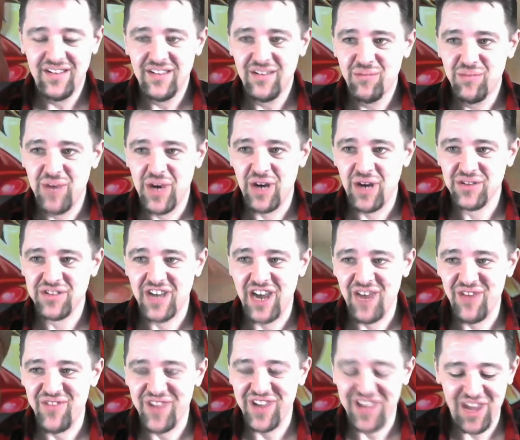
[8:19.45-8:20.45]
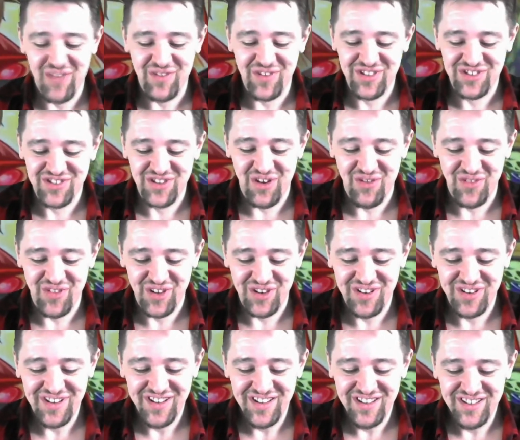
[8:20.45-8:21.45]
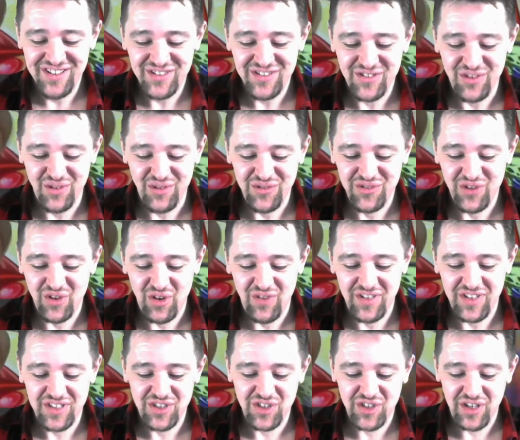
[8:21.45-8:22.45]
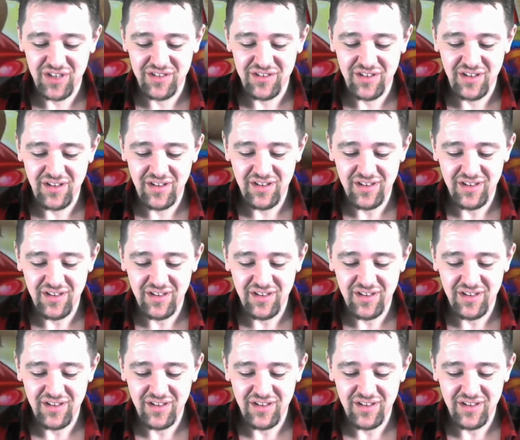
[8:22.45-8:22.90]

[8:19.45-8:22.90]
About time they gave me something. Skull Servant, Enchanting,